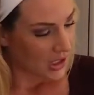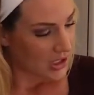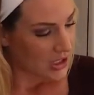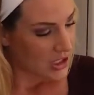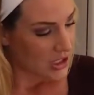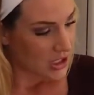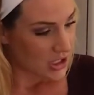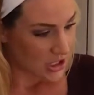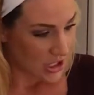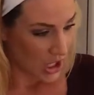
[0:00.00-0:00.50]

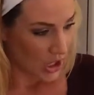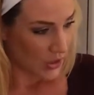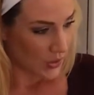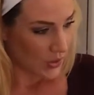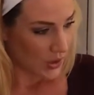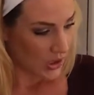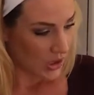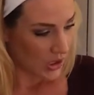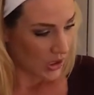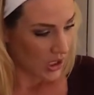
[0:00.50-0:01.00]

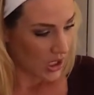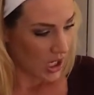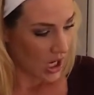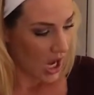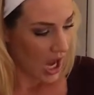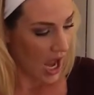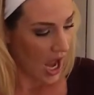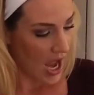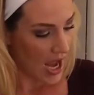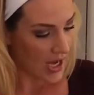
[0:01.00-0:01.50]
So
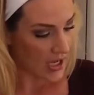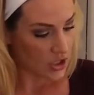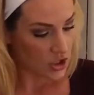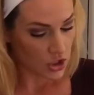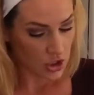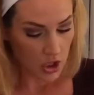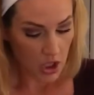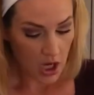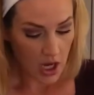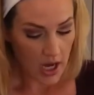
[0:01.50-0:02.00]
I
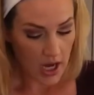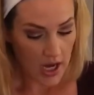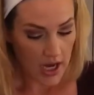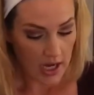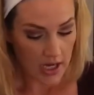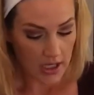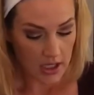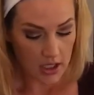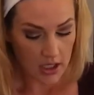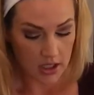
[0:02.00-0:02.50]

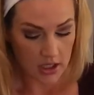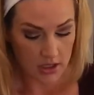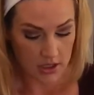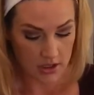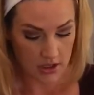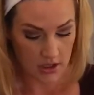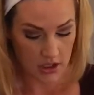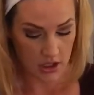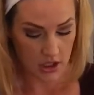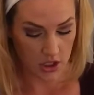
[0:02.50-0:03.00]
tried
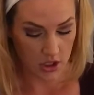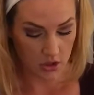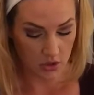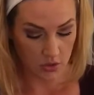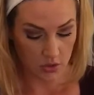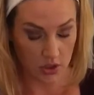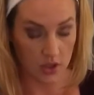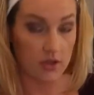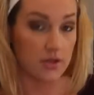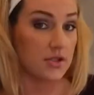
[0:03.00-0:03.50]
to
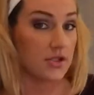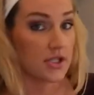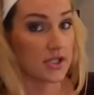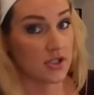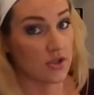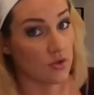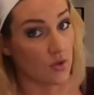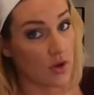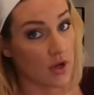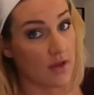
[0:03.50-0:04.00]
use
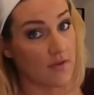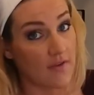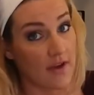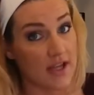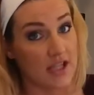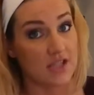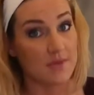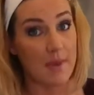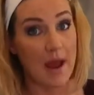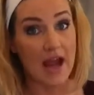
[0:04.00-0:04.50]
this North
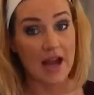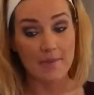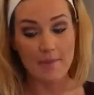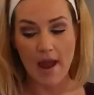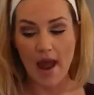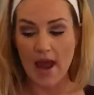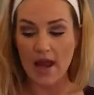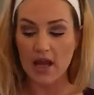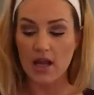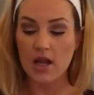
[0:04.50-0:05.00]
Face
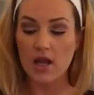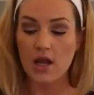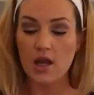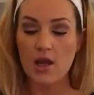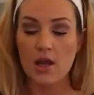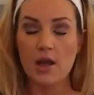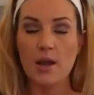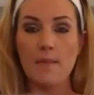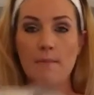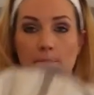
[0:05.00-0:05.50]
backpack
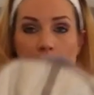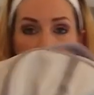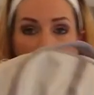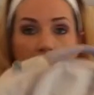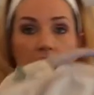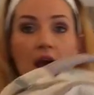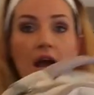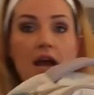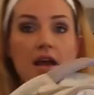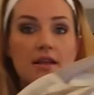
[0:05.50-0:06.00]

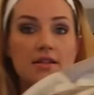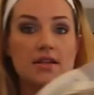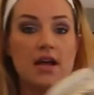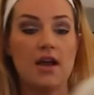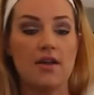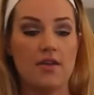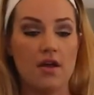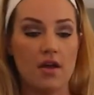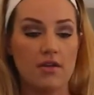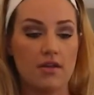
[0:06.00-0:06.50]
because
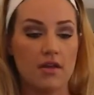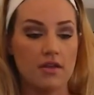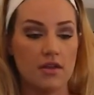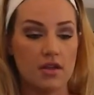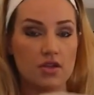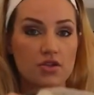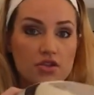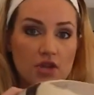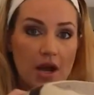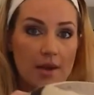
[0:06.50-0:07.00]
I thought that
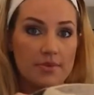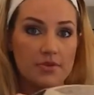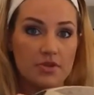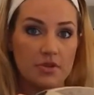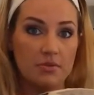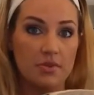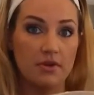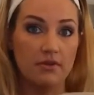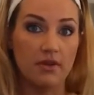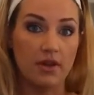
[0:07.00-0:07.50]
the straps
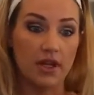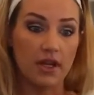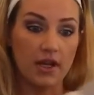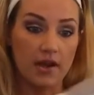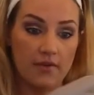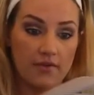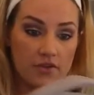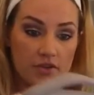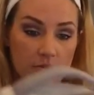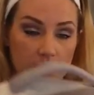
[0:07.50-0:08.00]
would be really
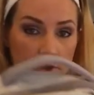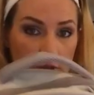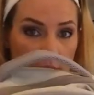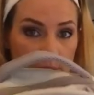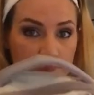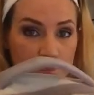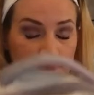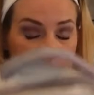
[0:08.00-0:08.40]
comfortable.